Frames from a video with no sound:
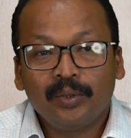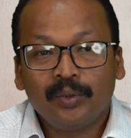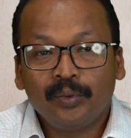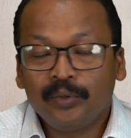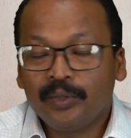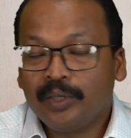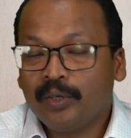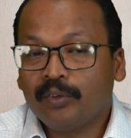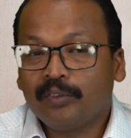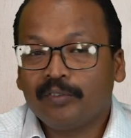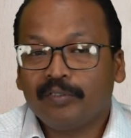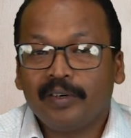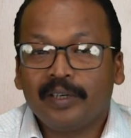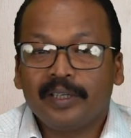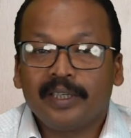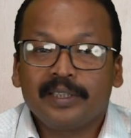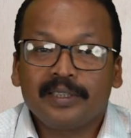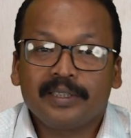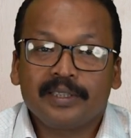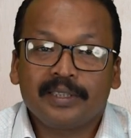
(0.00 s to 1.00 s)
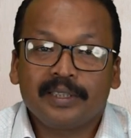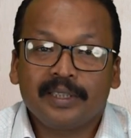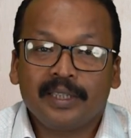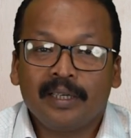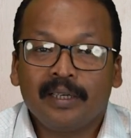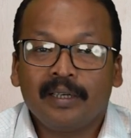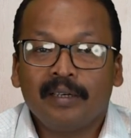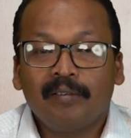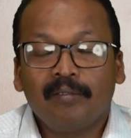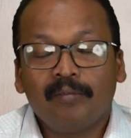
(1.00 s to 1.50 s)
without
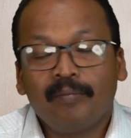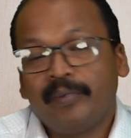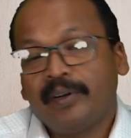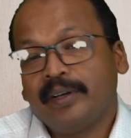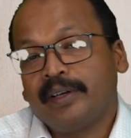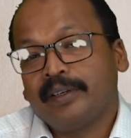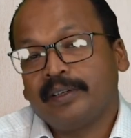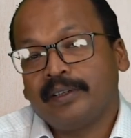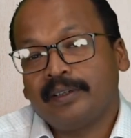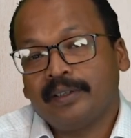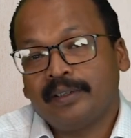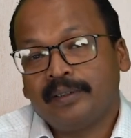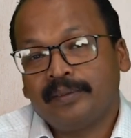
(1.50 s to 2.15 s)
financial barrier.